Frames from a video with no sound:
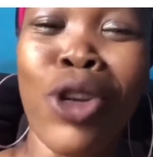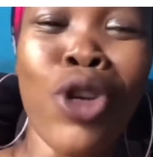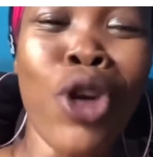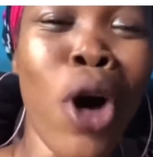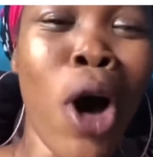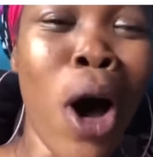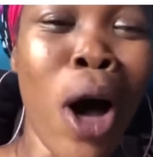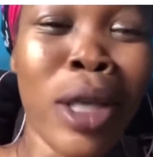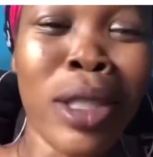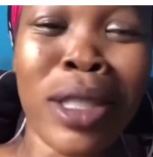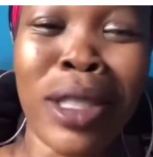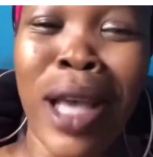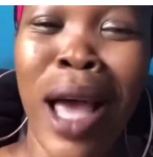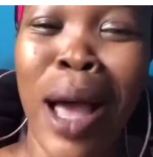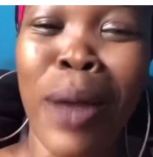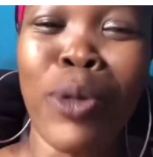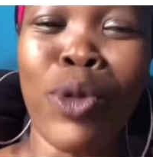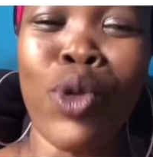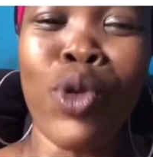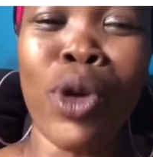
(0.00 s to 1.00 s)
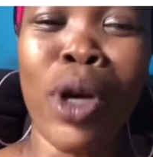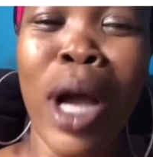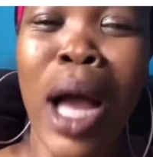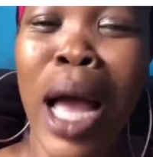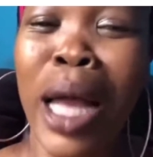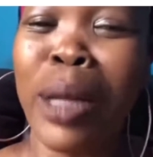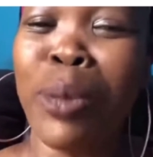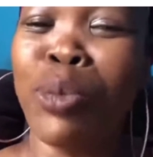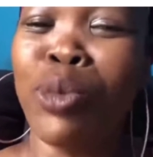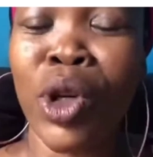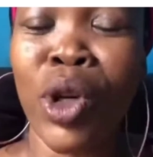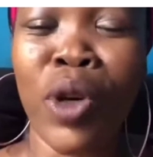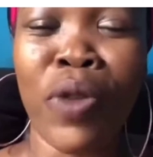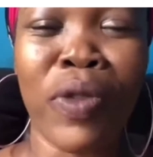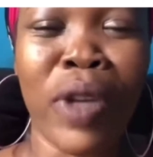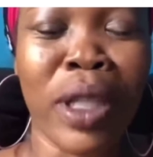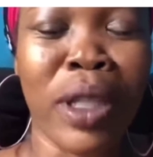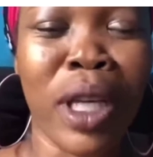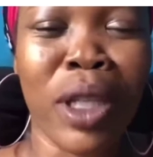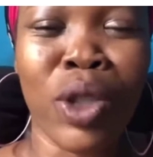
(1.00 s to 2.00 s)
no sir, do God
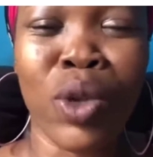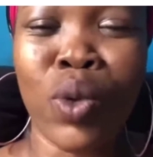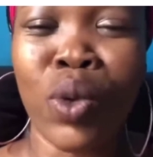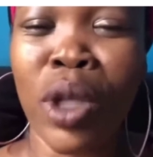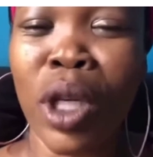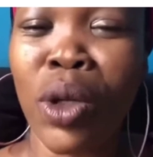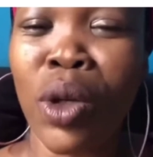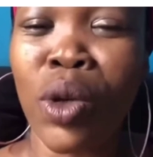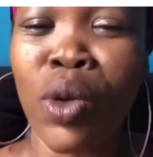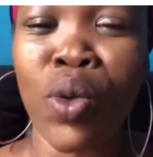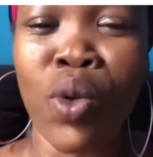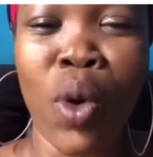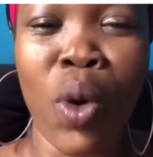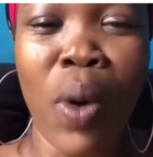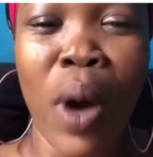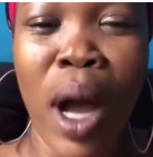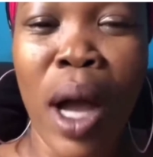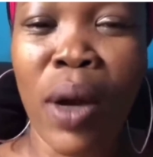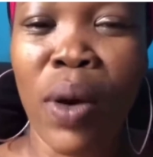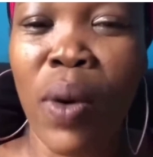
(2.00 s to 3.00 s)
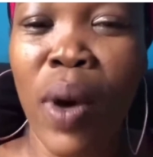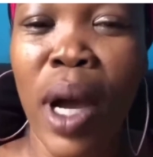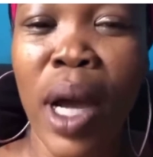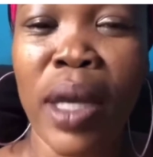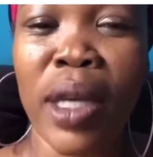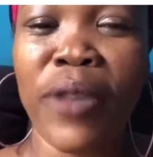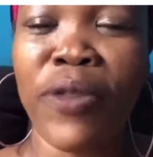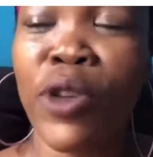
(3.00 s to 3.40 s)
that a chew they don't know what go on.